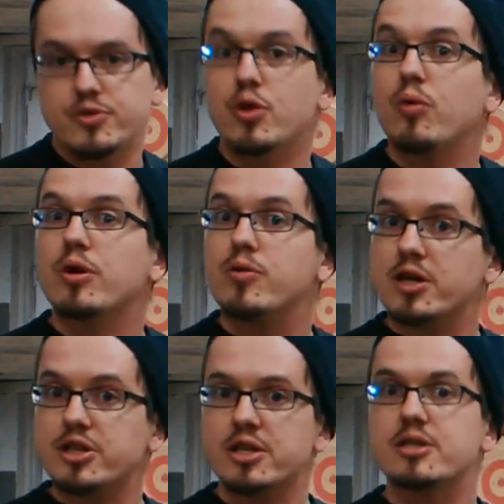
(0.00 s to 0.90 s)
So
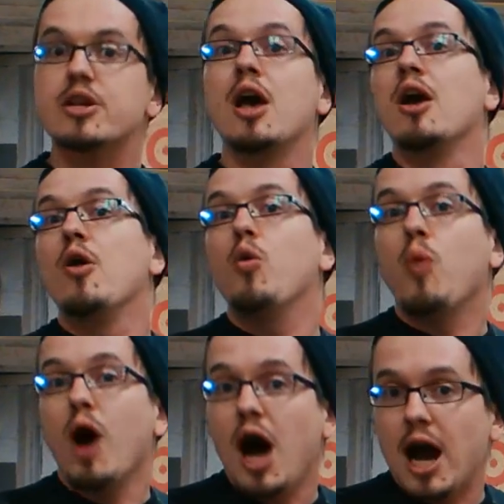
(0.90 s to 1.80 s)
question is,
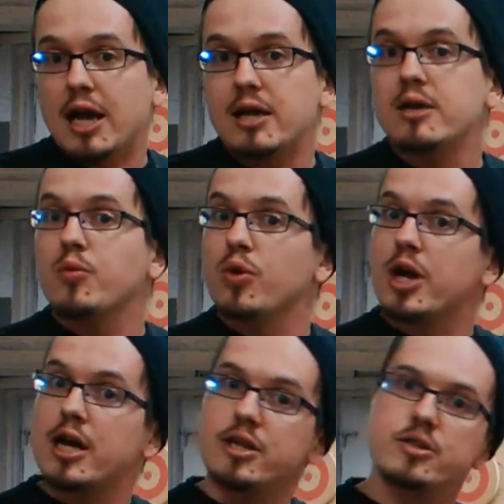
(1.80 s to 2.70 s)
why would
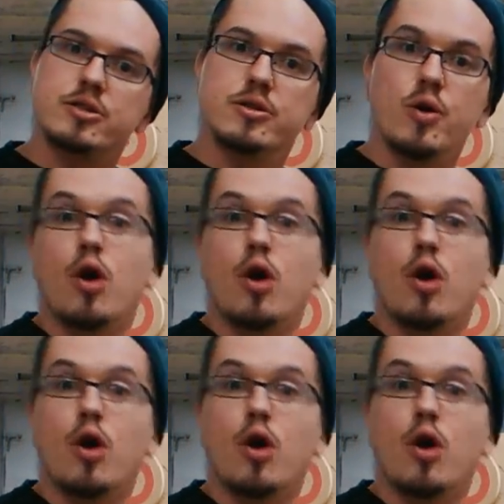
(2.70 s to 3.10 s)
I need to,